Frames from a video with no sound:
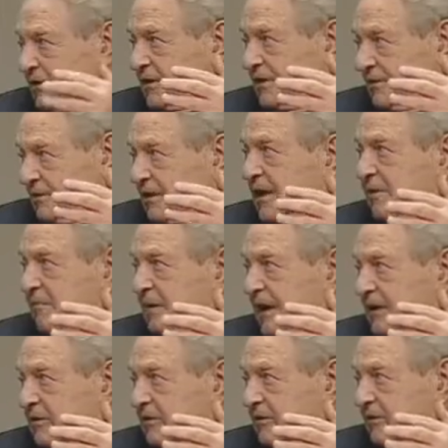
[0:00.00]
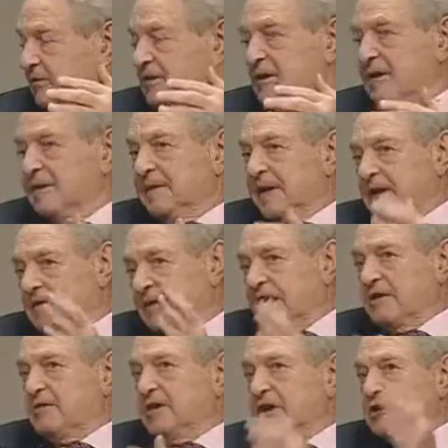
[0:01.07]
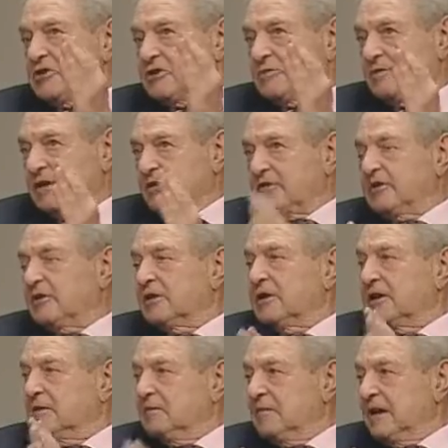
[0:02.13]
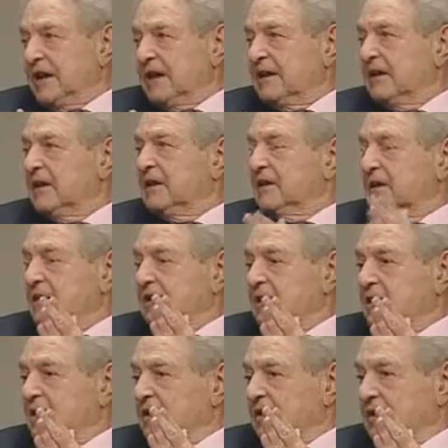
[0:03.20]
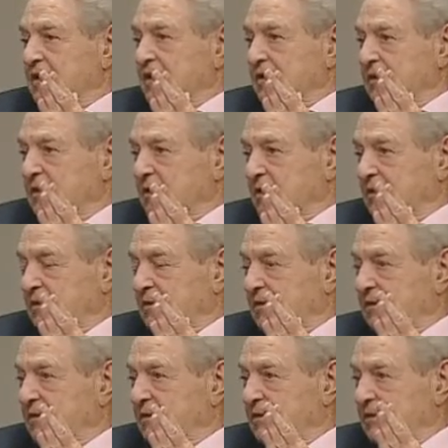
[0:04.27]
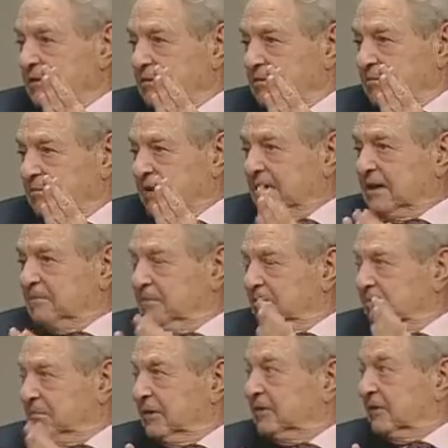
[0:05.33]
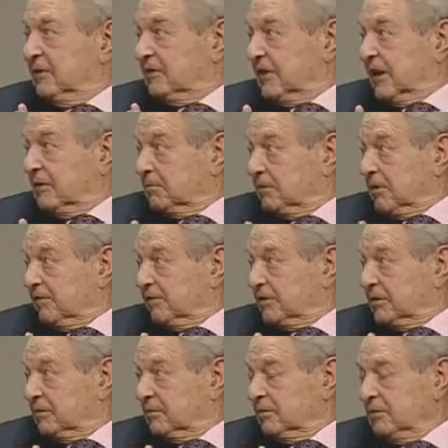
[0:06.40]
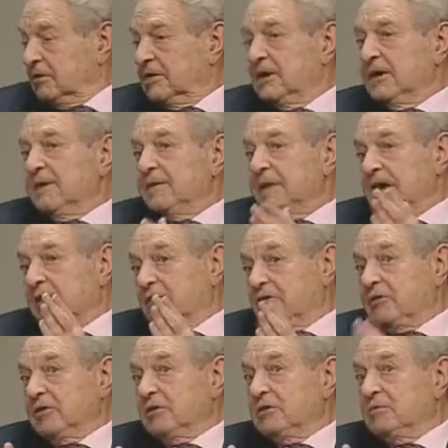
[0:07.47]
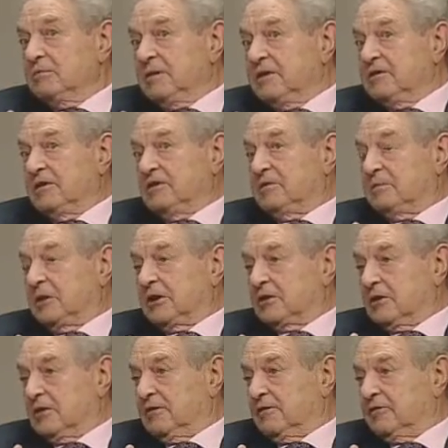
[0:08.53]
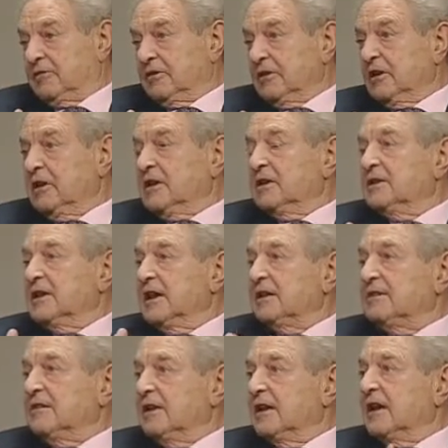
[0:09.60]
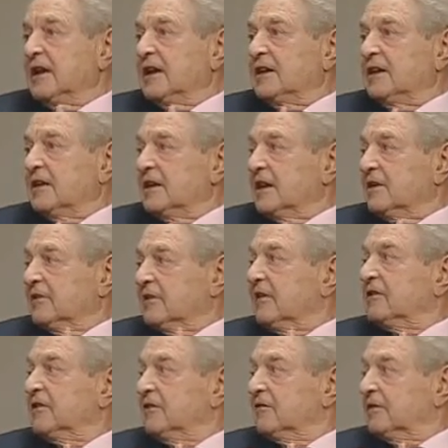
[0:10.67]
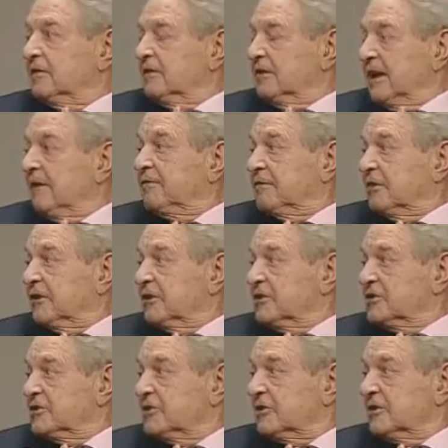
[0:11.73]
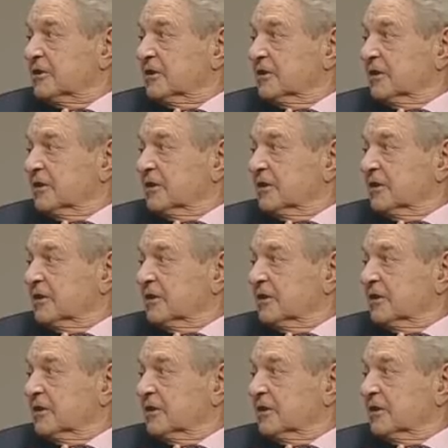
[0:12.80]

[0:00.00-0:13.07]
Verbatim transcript: not come back to. And regulation will certainly make, uh, uh, uh, make business unprofitable, and certain business models that rely on excessive leverage